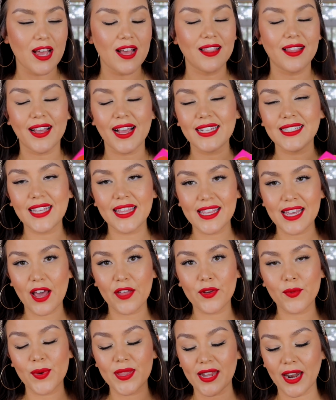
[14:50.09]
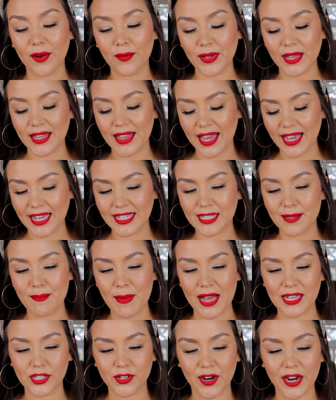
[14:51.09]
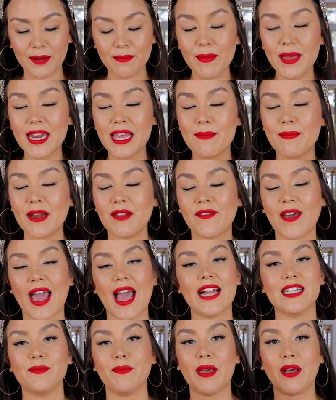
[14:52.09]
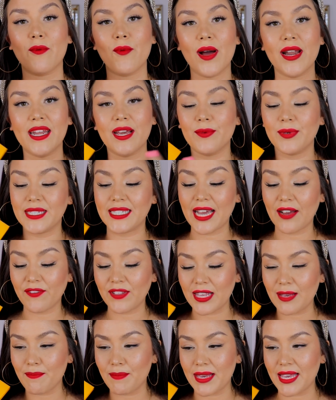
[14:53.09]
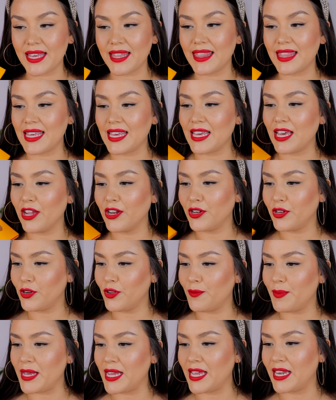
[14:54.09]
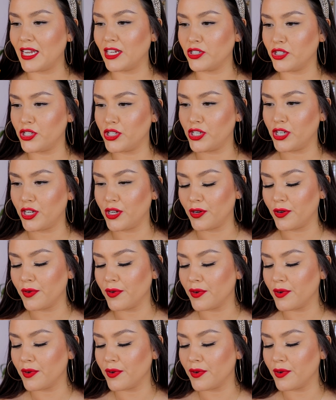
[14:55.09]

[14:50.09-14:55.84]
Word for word: Like I said, the other one that I really like is the Masquerade Mini, but if I had to pick one, it would definitely be the Nubian 2.